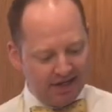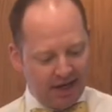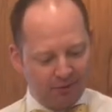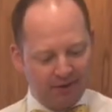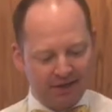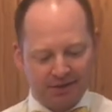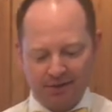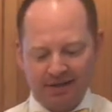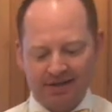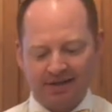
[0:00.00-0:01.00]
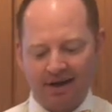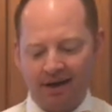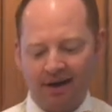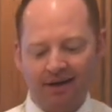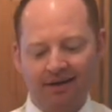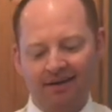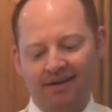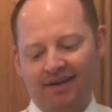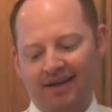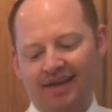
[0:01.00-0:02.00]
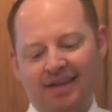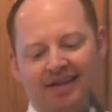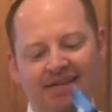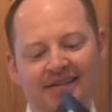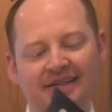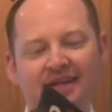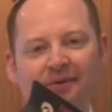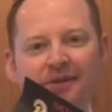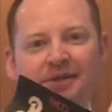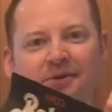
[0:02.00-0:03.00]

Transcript: how retro these are. This is the original